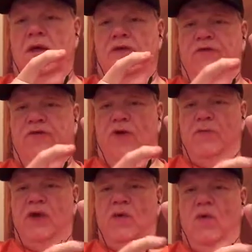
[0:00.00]
So
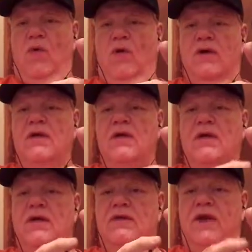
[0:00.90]
be warned
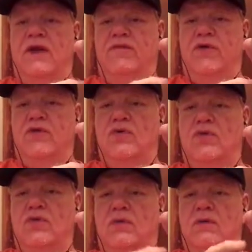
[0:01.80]
that if
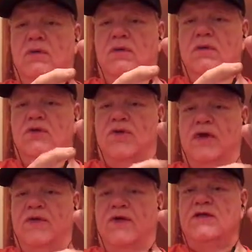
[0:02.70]
you
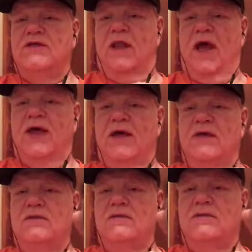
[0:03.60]
drink this, like it,